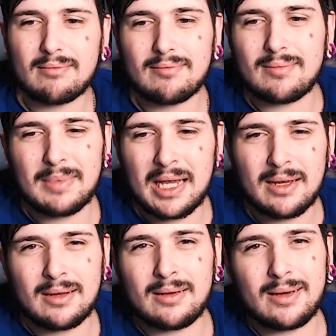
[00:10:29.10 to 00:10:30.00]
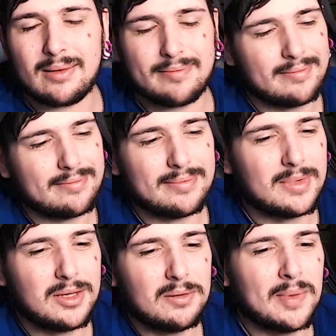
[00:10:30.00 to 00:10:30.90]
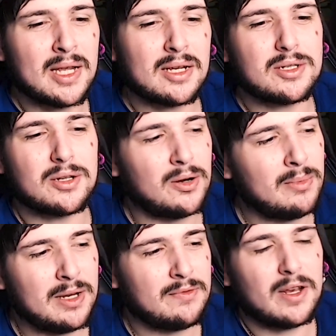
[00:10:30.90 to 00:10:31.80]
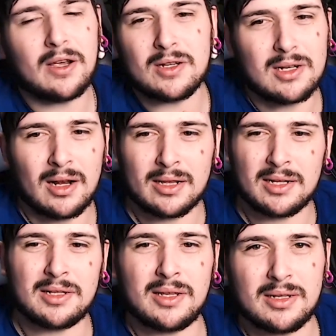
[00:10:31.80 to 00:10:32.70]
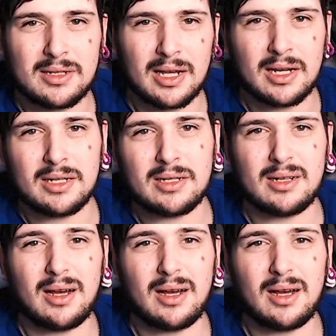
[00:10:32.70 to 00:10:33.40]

Mate, you make so many videos like this these days.